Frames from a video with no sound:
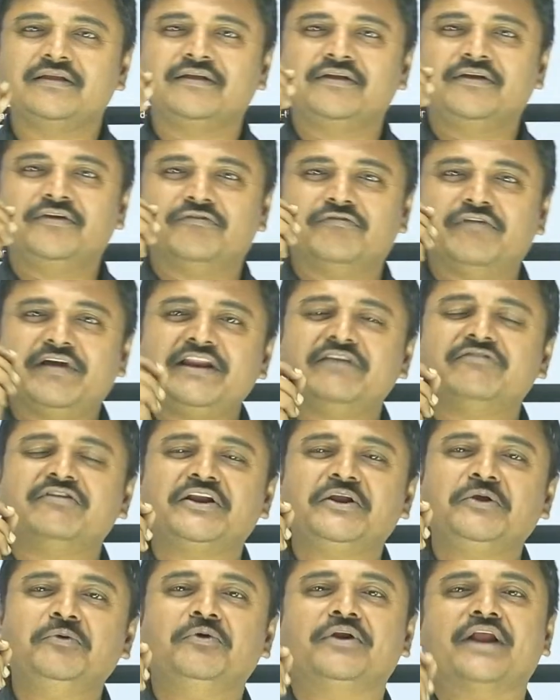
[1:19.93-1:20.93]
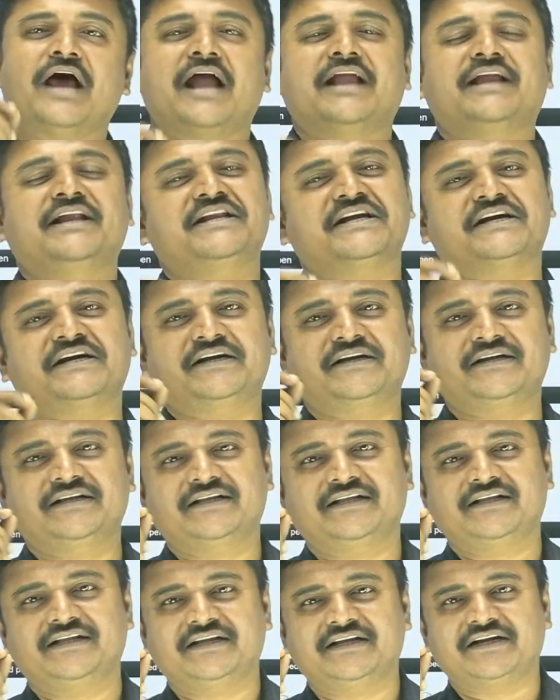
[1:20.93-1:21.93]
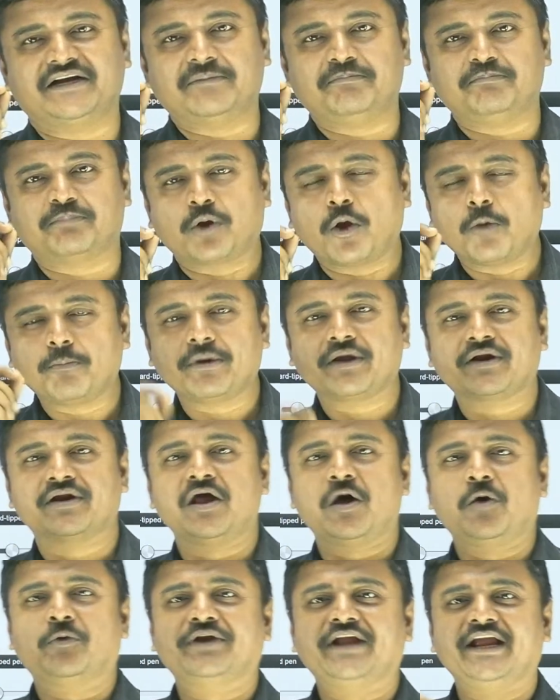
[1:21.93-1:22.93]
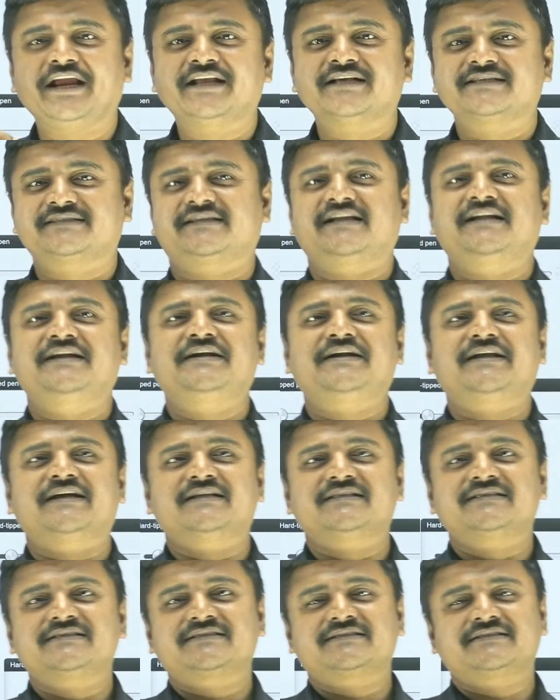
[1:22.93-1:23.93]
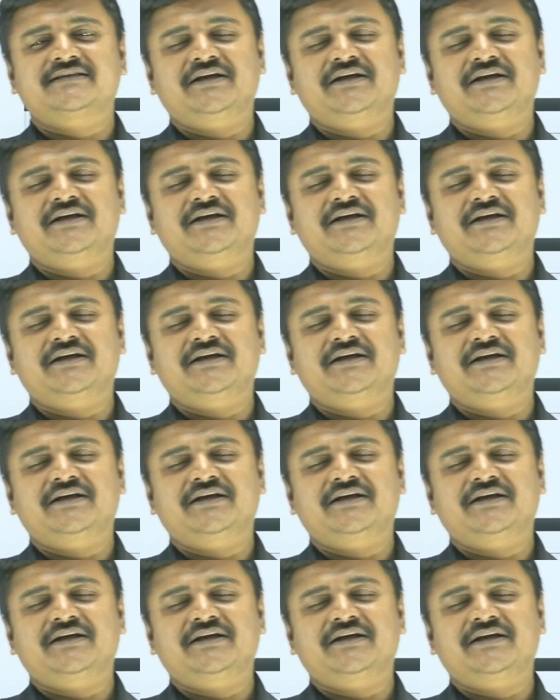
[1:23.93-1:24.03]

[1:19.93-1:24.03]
Whenever you write a proper noun in a sentence,